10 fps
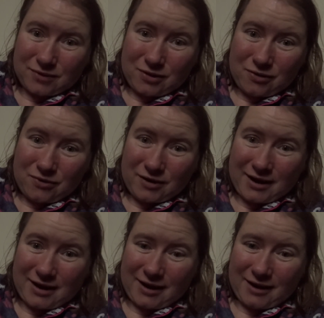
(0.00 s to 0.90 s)

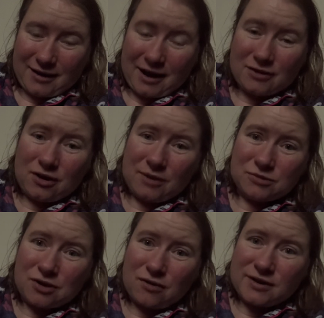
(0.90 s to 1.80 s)
Okay. And I'm
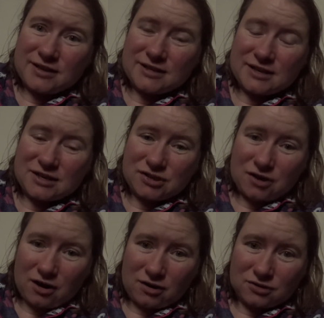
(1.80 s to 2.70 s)
sorry this is
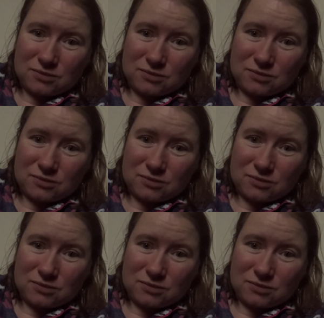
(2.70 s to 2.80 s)
short,